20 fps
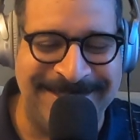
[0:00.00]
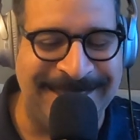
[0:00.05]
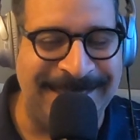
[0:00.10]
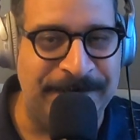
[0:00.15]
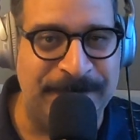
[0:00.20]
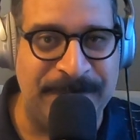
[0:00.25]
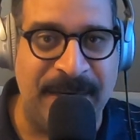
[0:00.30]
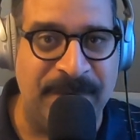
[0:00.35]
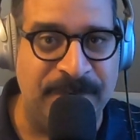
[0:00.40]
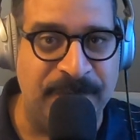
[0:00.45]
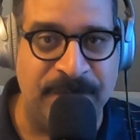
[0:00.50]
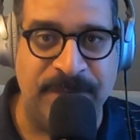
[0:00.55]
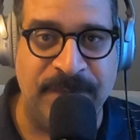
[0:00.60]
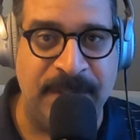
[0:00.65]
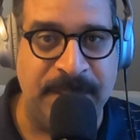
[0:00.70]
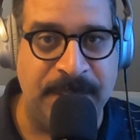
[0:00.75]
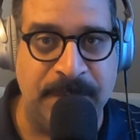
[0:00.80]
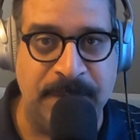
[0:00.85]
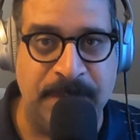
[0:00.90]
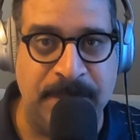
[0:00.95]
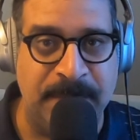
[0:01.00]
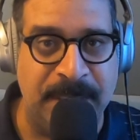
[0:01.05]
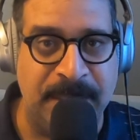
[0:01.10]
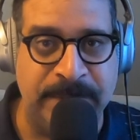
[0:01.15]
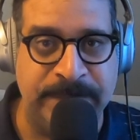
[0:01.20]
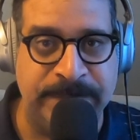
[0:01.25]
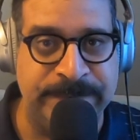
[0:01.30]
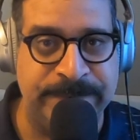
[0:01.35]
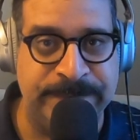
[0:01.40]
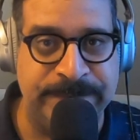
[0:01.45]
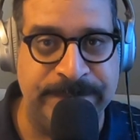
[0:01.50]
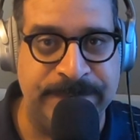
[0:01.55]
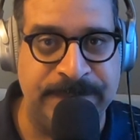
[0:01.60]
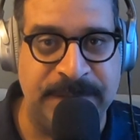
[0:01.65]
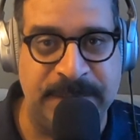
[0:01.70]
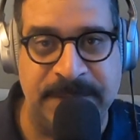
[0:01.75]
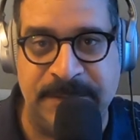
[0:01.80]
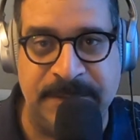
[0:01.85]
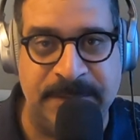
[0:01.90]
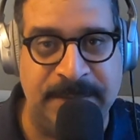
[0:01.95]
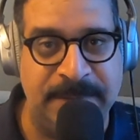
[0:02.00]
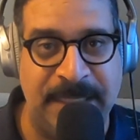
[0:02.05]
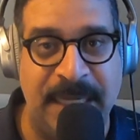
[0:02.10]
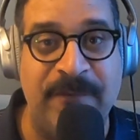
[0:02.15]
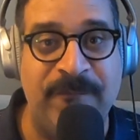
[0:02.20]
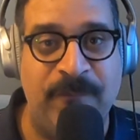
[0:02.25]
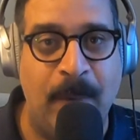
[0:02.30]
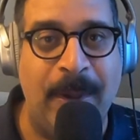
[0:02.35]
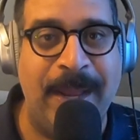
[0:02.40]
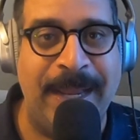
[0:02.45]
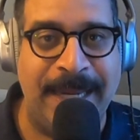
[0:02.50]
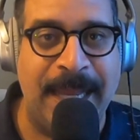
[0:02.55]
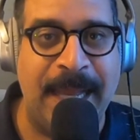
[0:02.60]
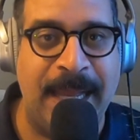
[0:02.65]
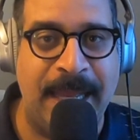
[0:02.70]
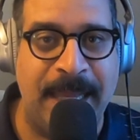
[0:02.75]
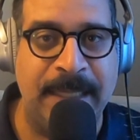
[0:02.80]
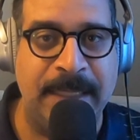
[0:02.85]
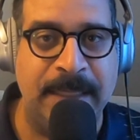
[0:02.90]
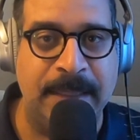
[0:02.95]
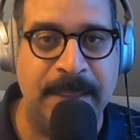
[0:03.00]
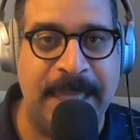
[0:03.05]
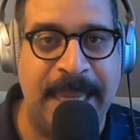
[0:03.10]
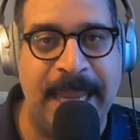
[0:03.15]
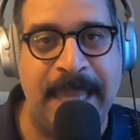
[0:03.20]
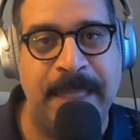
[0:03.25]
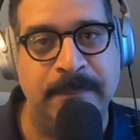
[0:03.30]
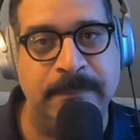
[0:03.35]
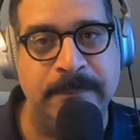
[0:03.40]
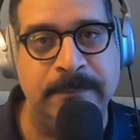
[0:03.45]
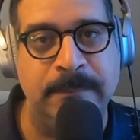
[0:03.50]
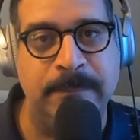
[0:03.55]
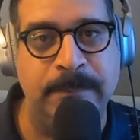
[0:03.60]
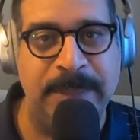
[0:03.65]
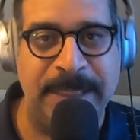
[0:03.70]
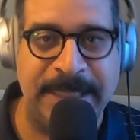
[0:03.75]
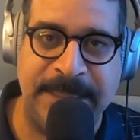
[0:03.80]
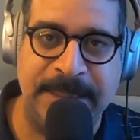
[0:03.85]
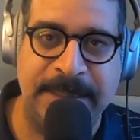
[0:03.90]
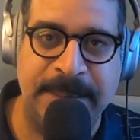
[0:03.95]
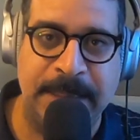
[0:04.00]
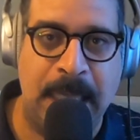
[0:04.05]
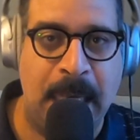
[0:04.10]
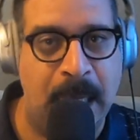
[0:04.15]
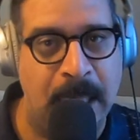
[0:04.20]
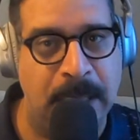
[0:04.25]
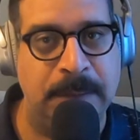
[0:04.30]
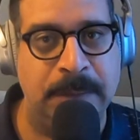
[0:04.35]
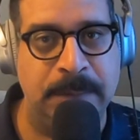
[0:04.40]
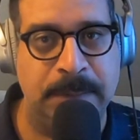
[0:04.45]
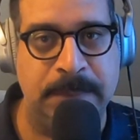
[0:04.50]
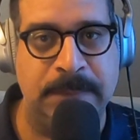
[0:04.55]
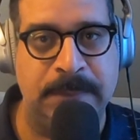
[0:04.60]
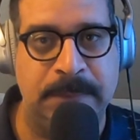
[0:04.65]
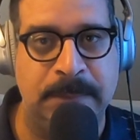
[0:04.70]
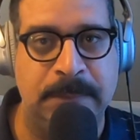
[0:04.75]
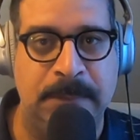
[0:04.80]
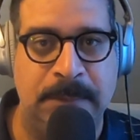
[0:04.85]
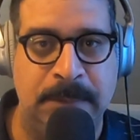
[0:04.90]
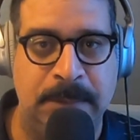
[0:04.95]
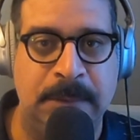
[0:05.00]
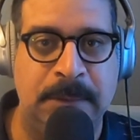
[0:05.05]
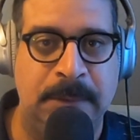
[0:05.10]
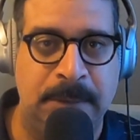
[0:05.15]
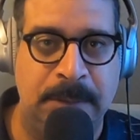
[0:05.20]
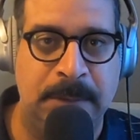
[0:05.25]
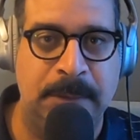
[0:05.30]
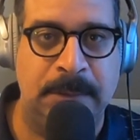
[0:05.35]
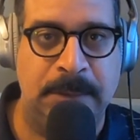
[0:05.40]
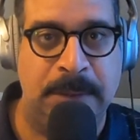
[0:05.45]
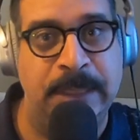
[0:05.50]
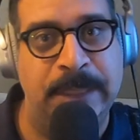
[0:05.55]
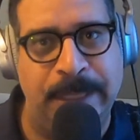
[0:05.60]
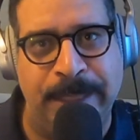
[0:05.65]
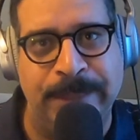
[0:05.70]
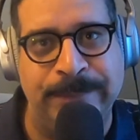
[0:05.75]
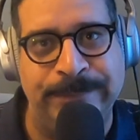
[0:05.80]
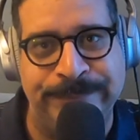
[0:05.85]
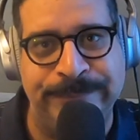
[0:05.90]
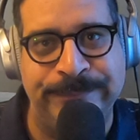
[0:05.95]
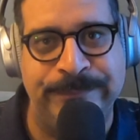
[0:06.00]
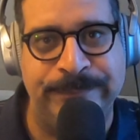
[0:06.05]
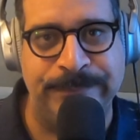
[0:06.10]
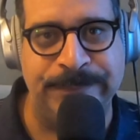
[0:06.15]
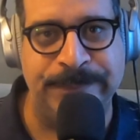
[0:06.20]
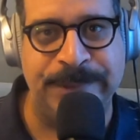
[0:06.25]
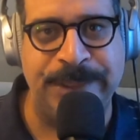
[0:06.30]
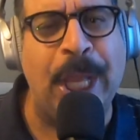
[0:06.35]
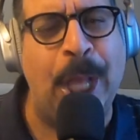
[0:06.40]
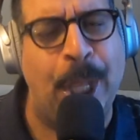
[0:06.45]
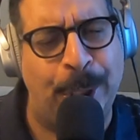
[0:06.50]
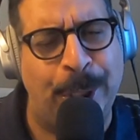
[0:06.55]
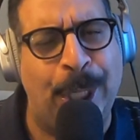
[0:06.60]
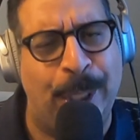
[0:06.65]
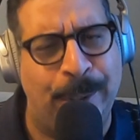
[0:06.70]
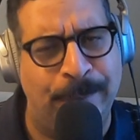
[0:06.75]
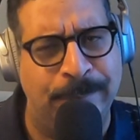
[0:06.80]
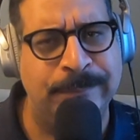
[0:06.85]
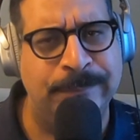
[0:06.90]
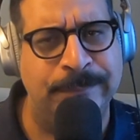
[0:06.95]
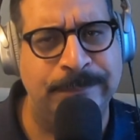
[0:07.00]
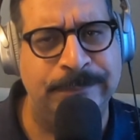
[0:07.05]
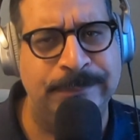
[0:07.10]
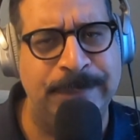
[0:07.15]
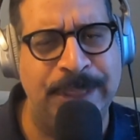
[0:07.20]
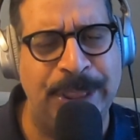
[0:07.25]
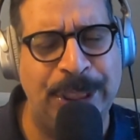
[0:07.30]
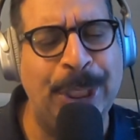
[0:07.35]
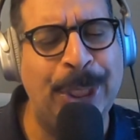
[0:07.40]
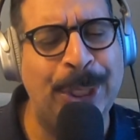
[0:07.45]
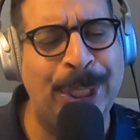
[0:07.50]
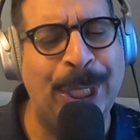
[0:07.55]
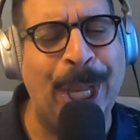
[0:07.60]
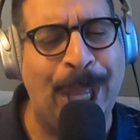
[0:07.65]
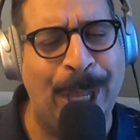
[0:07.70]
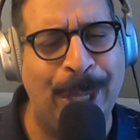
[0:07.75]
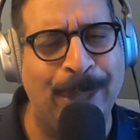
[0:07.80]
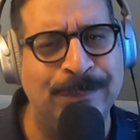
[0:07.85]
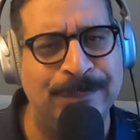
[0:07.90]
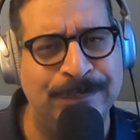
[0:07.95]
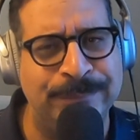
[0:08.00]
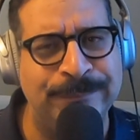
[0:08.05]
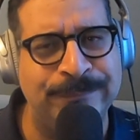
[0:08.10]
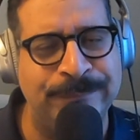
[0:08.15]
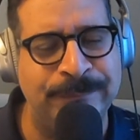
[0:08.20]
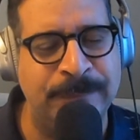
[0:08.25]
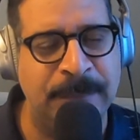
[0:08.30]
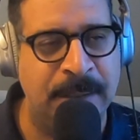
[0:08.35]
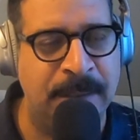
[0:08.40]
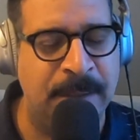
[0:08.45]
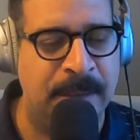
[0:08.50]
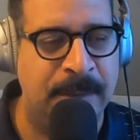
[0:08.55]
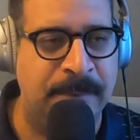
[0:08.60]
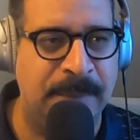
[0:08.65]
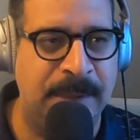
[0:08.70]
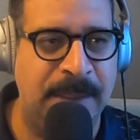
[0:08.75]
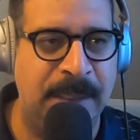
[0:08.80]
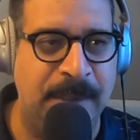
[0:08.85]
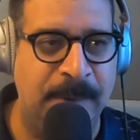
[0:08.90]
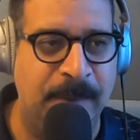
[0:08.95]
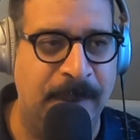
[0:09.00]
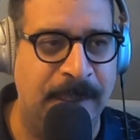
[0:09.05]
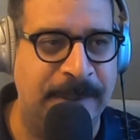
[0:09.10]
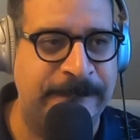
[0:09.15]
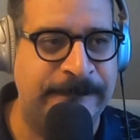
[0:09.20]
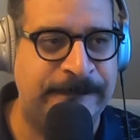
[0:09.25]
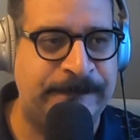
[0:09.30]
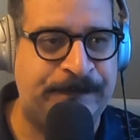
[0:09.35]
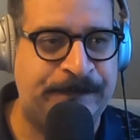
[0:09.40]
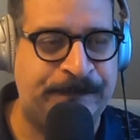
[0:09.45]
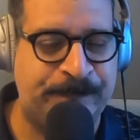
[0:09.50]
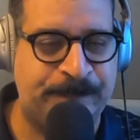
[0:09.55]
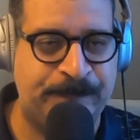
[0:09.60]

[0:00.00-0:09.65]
They were never funnier than me. Just FYI, Adam, Blake, Anders. You know, y'all know. You know. But anyway,